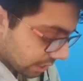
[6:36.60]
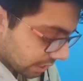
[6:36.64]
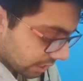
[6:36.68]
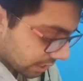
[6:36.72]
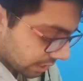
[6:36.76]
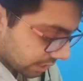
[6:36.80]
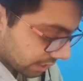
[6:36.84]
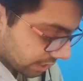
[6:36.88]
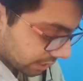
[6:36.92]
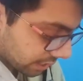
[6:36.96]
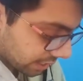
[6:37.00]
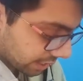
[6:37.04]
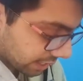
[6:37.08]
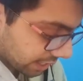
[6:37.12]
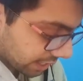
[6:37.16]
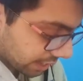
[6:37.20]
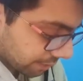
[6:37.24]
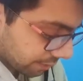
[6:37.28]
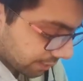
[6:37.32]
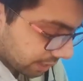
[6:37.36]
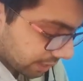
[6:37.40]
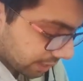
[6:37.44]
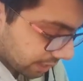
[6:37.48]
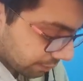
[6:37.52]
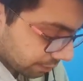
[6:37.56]
It's
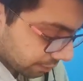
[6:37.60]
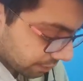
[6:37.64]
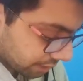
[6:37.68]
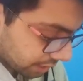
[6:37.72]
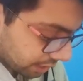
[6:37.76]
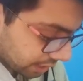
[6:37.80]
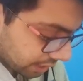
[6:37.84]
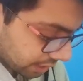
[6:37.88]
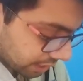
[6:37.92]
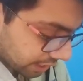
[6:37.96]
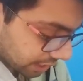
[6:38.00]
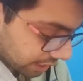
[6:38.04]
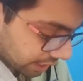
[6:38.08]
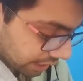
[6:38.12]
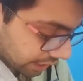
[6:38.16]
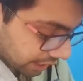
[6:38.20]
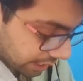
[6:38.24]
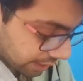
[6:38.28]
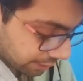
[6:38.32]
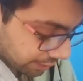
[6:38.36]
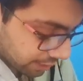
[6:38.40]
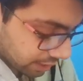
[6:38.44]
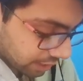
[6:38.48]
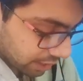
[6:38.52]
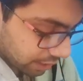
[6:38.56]
AML M3,
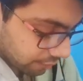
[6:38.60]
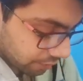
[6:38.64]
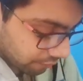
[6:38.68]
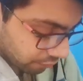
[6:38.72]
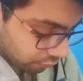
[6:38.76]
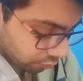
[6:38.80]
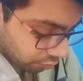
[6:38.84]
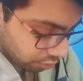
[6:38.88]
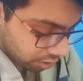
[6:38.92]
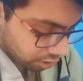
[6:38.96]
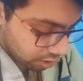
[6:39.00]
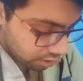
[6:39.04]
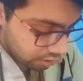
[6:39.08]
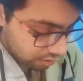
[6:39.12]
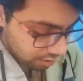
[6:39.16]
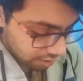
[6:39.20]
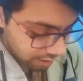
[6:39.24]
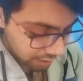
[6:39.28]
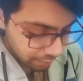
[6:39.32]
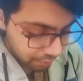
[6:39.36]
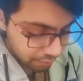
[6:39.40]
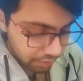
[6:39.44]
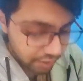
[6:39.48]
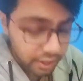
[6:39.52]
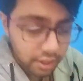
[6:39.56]
AML M4,
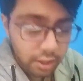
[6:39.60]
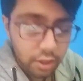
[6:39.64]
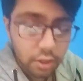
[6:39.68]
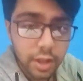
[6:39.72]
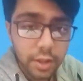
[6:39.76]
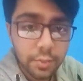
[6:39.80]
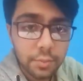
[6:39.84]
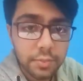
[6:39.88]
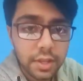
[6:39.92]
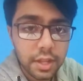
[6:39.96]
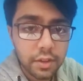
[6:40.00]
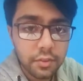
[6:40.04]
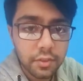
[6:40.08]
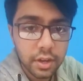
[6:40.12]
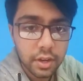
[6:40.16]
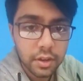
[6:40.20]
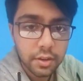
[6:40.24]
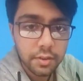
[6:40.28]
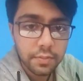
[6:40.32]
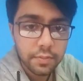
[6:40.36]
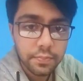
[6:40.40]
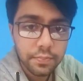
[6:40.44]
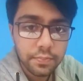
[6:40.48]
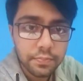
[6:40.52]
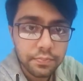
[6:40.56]
M6 or M7.
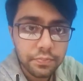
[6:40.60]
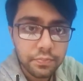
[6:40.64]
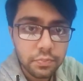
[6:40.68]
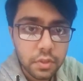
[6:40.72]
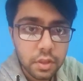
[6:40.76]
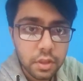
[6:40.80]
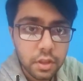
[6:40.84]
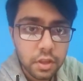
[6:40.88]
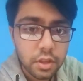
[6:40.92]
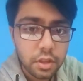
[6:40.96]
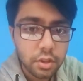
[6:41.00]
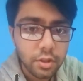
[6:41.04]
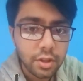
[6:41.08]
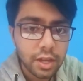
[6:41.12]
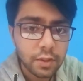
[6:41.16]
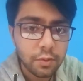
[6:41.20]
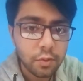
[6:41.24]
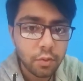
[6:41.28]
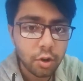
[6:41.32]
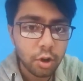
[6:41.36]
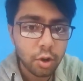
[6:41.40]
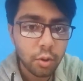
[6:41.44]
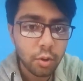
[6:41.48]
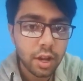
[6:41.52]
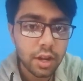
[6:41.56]
So yeah, if you
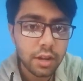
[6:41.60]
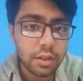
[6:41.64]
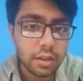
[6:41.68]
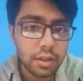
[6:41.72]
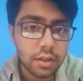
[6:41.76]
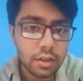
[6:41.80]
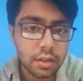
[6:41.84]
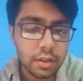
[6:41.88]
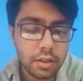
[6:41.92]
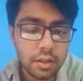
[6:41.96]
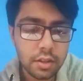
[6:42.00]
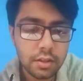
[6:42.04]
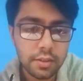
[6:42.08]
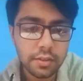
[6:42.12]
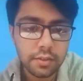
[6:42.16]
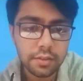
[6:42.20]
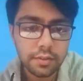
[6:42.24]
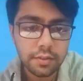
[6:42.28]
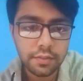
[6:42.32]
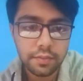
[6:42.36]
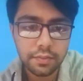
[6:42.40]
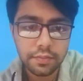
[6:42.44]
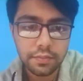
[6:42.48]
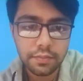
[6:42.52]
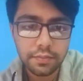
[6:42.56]
want to answer this.
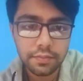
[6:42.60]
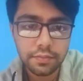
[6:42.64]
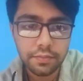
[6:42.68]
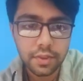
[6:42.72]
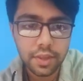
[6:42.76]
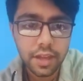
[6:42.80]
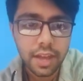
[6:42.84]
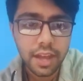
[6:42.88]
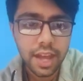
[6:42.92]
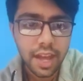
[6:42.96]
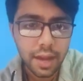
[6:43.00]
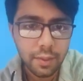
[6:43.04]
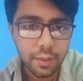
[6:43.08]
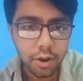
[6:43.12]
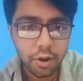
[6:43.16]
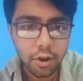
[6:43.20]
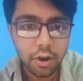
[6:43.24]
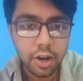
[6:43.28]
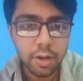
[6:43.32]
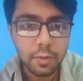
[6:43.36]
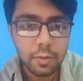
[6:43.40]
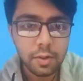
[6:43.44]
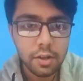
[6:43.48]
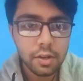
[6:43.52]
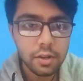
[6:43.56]
Am I
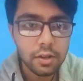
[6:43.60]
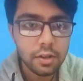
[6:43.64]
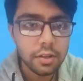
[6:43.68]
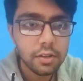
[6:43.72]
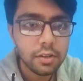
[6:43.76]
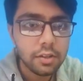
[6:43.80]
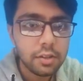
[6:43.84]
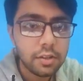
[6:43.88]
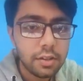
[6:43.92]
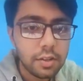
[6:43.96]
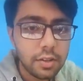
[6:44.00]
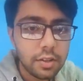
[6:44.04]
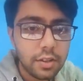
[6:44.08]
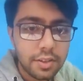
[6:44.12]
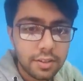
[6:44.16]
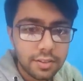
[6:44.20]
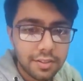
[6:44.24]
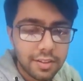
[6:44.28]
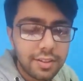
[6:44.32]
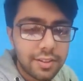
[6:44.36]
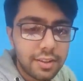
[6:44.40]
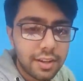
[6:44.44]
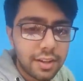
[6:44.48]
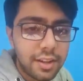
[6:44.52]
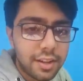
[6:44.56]
audible?
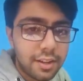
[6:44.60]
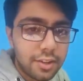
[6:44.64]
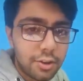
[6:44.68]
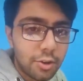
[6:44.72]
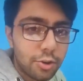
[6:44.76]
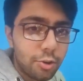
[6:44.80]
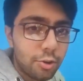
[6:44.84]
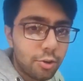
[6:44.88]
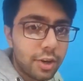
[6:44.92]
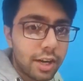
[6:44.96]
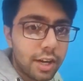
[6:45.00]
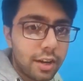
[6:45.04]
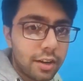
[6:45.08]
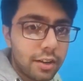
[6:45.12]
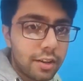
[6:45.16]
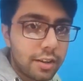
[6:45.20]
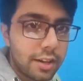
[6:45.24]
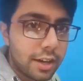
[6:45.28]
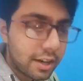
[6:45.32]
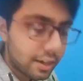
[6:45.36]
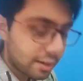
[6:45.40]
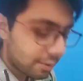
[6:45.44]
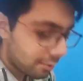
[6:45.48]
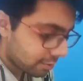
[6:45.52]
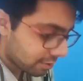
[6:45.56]
Just tell yes or no, at least
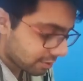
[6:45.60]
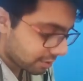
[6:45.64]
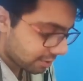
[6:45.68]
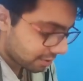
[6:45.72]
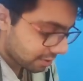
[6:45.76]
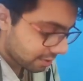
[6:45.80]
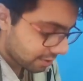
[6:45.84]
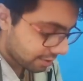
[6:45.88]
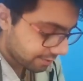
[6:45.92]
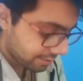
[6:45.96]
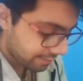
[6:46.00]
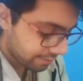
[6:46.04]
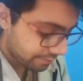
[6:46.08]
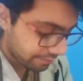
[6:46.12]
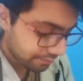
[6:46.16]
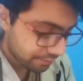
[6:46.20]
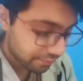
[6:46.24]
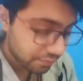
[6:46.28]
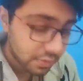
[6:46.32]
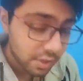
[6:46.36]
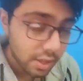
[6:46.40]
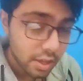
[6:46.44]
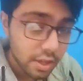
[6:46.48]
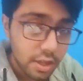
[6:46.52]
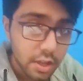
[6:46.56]
that much.
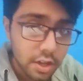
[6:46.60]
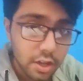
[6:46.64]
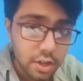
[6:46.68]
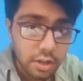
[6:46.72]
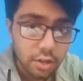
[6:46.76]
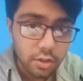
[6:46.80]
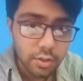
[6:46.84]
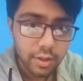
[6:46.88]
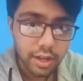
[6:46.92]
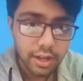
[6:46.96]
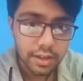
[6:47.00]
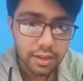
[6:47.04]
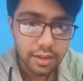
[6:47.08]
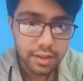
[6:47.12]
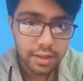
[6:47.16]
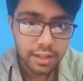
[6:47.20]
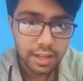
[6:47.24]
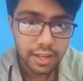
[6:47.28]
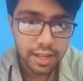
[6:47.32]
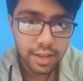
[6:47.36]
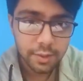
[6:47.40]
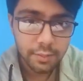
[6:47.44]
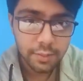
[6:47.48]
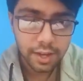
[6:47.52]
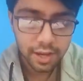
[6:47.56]
So yeah, it's
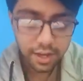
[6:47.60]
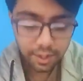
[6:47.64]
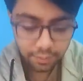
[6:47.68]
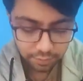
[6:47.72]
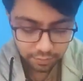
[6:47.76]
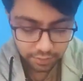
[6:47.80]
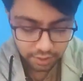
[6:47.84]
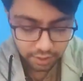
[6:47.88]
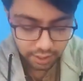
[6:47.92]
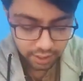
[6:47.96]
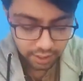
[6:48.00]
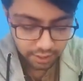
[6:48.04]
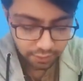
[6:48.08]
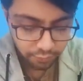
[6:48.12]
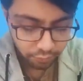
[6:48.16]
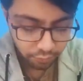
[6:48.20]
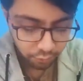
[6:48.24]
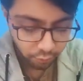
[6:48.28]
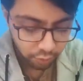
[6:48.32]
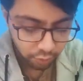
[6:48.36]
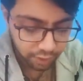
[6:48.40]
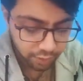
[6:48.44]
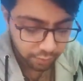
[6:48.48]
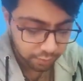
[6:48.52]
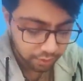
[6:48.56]
AML, M3,
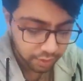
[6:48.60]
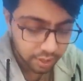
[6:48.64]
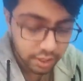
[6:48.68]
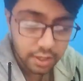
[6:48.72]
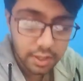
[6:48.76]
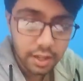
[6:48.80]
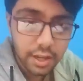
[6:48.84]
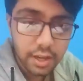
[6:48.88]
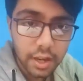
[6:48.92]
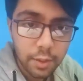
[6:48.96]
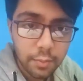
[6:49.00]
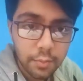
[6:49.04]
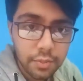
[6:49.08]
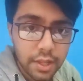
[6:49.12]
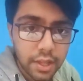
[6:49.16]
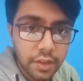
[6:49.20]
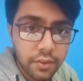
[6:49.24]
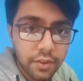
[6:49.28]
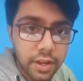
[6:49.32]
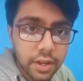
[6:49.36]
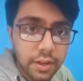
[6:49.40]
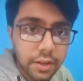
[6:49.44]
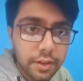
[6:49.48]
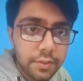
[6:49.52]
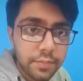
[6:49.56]
M4, M6 and
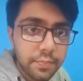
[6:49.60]
M7.